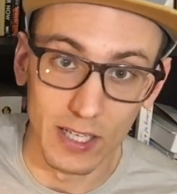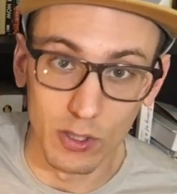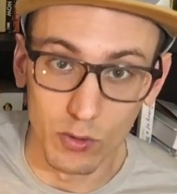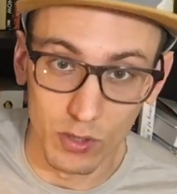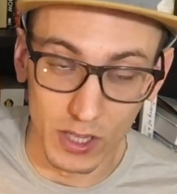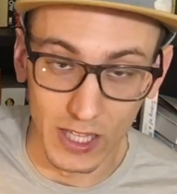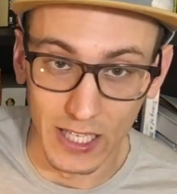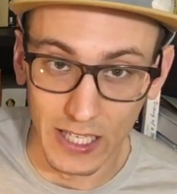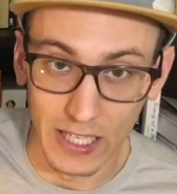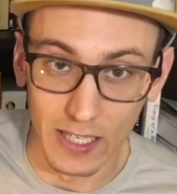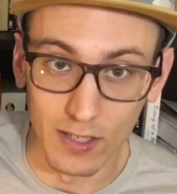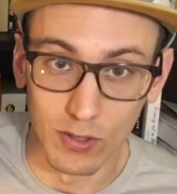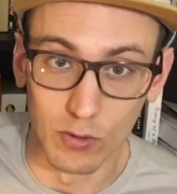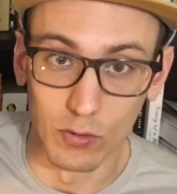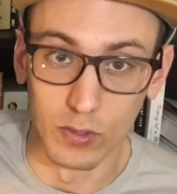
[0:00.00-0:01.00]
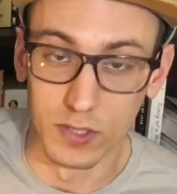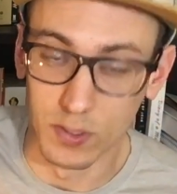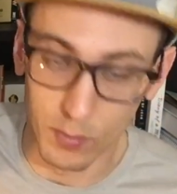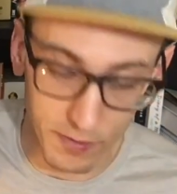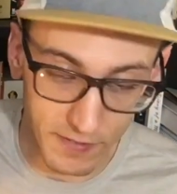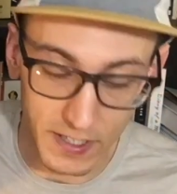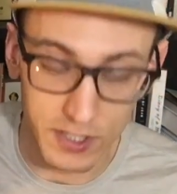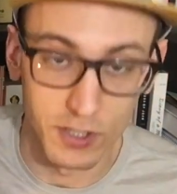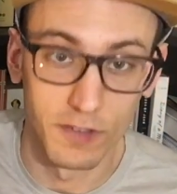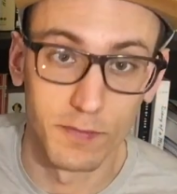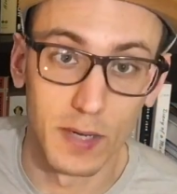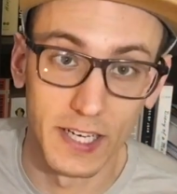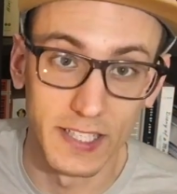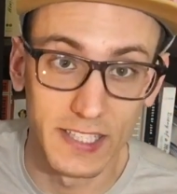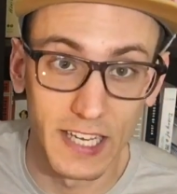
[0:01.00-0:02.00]
Yiyun Li, who is a professor of
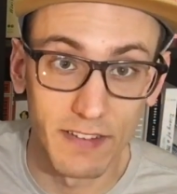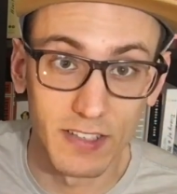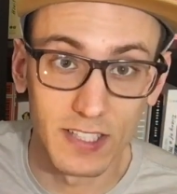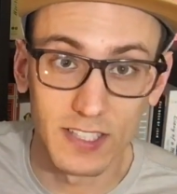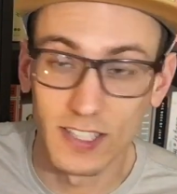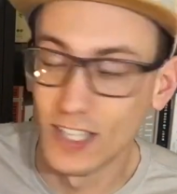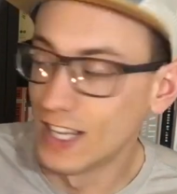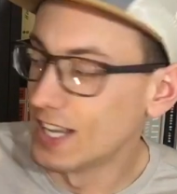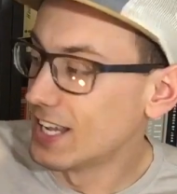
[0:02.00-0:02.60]
mine at Davis,